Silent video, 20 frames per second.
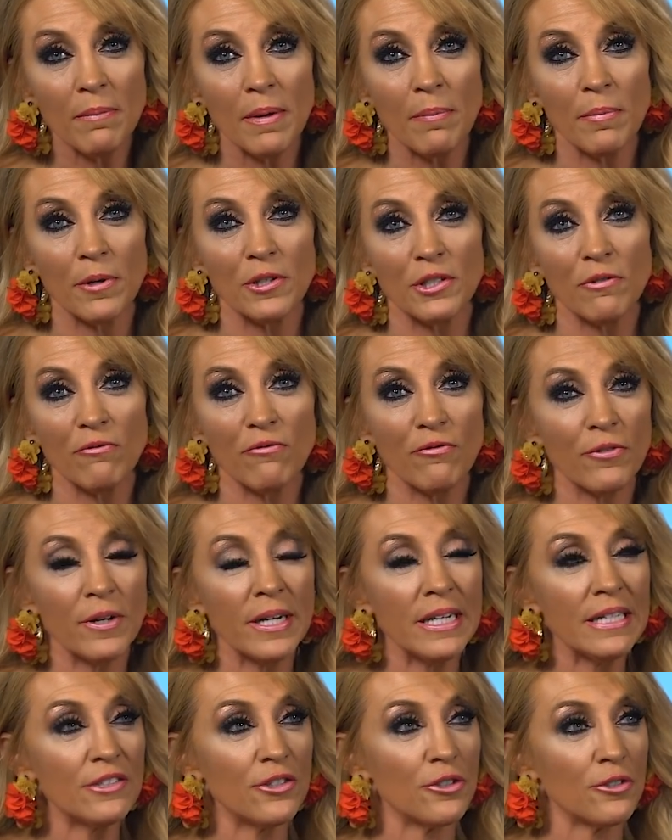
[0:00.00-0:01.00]
members and
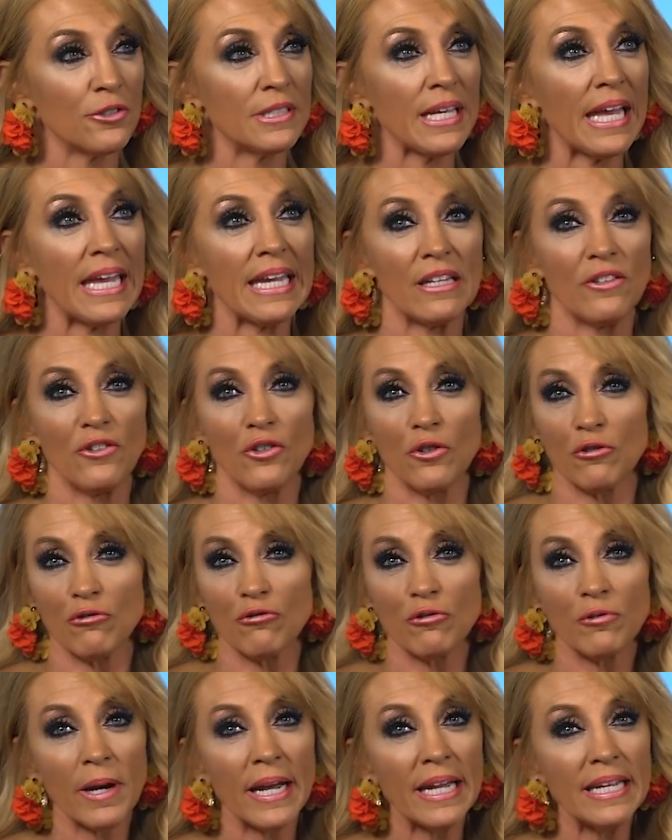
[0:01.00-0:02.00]
friends are saying you're
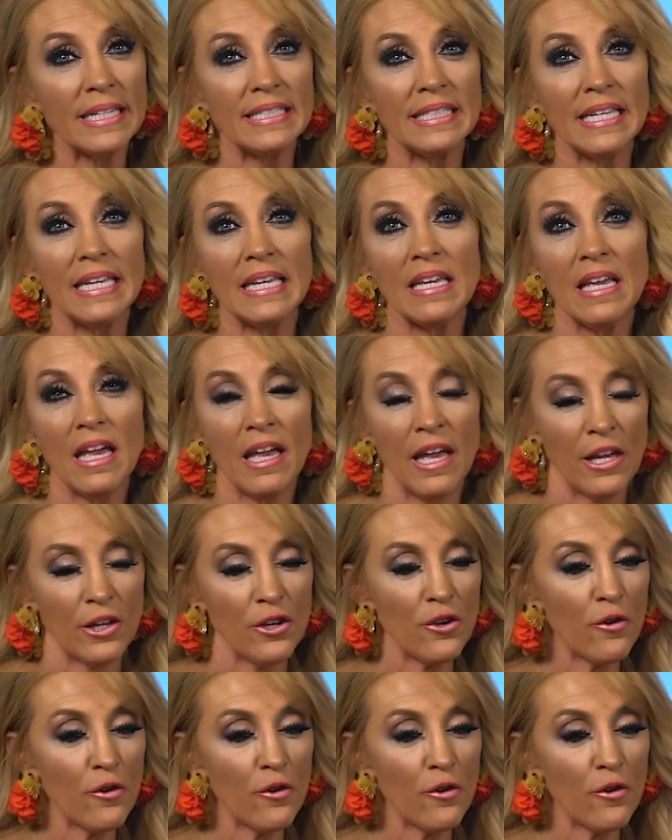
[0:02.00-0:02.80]
crazy,